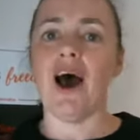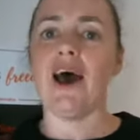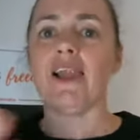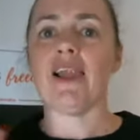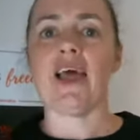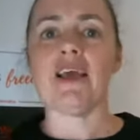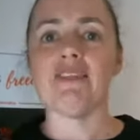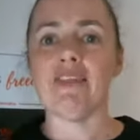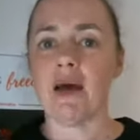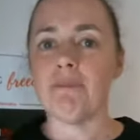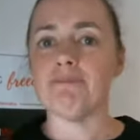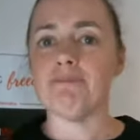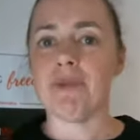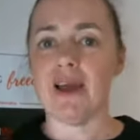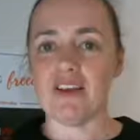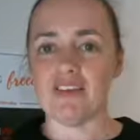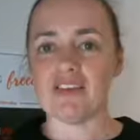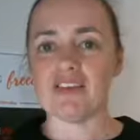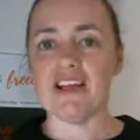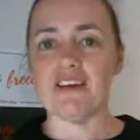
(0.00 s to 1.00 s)
I like that
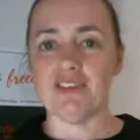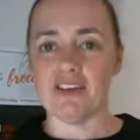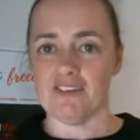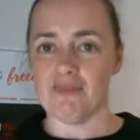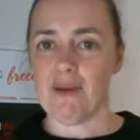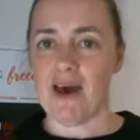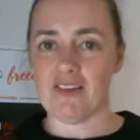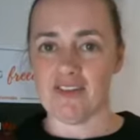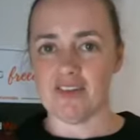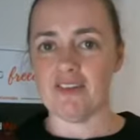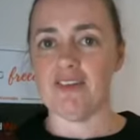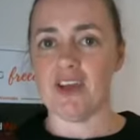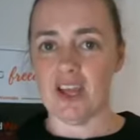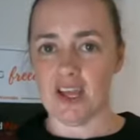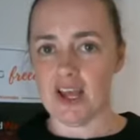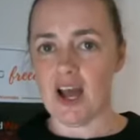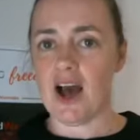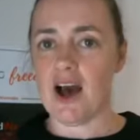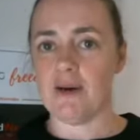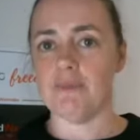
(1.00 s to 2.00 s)
base level of passive
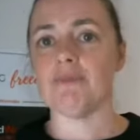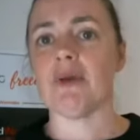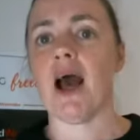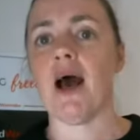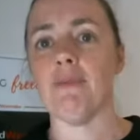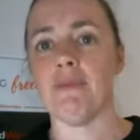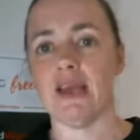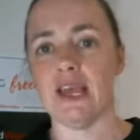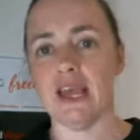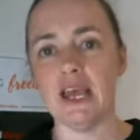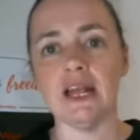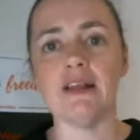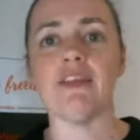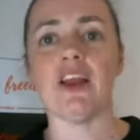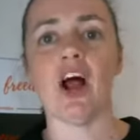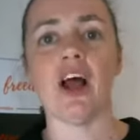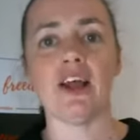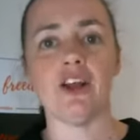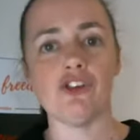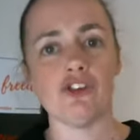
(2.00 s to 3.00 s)
income coming in that
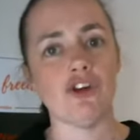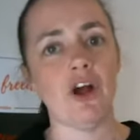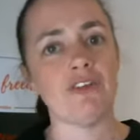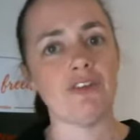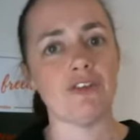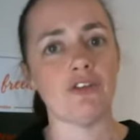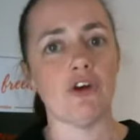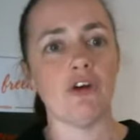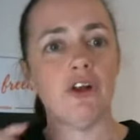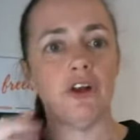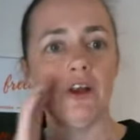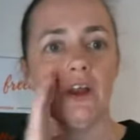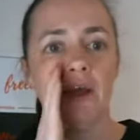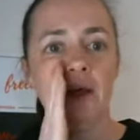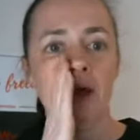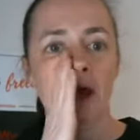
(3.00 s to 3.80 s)
I can trust on.